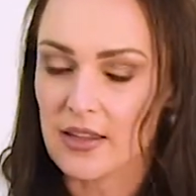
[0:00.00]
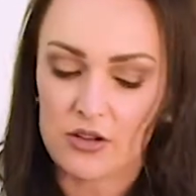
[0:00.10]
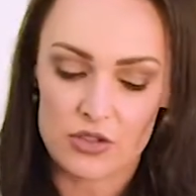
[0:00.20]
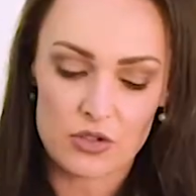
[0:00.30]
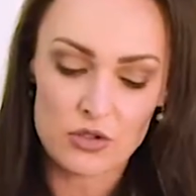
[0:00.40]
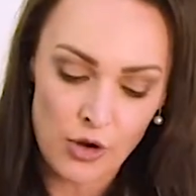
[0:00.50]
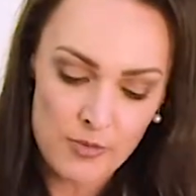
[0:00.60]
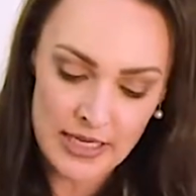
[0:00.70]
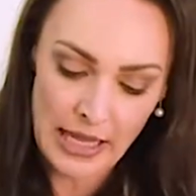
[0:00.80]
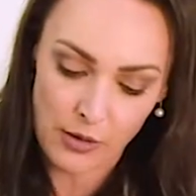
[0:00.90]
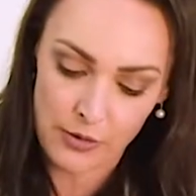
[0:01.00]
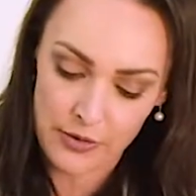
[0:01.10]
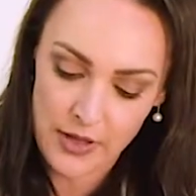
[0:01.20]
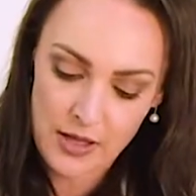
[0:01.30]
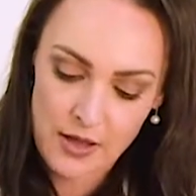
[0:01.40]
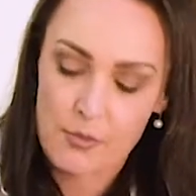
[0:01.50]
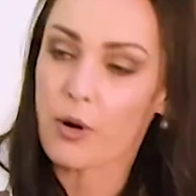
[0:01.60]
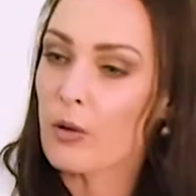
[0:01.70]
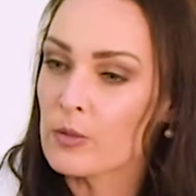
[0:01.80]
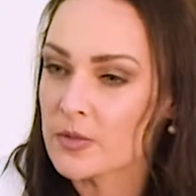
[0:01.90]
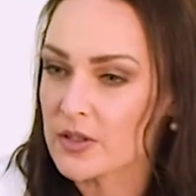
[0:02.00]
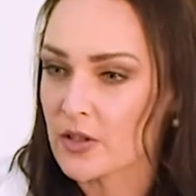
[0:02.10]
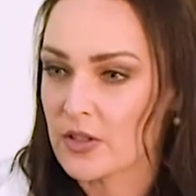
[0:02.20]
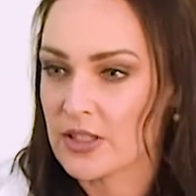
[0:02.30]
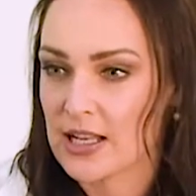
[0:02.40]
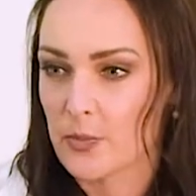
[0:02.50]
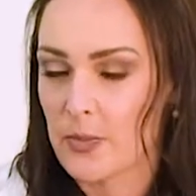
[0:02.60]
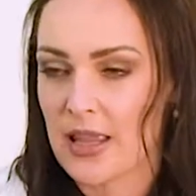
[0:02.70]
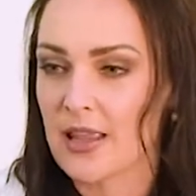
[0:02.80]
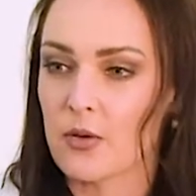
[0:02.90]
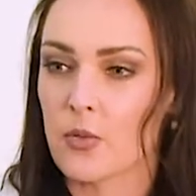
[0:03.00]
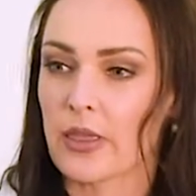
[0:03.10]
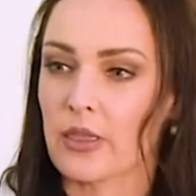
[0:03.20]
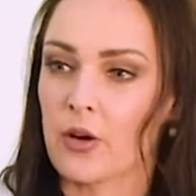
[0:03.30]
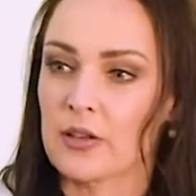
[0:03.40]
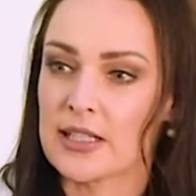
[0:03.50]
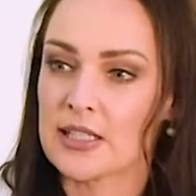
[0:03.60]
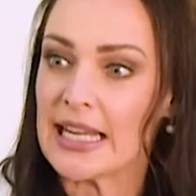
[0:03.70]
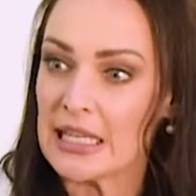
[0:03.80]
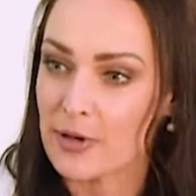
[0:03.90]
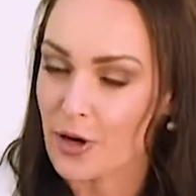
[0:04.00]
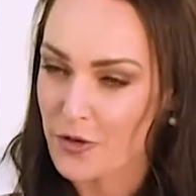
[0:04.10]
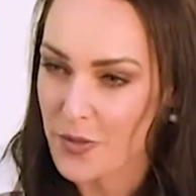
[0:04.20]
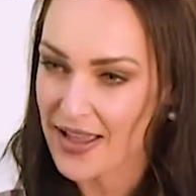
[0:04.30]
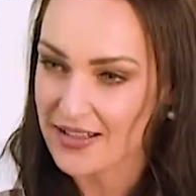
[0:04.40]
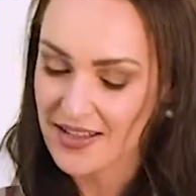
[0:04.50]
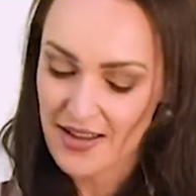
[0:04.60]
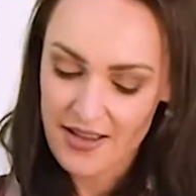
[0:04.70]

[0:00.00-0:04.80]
There are just so many health problems associated being with only a teeny bit overweight.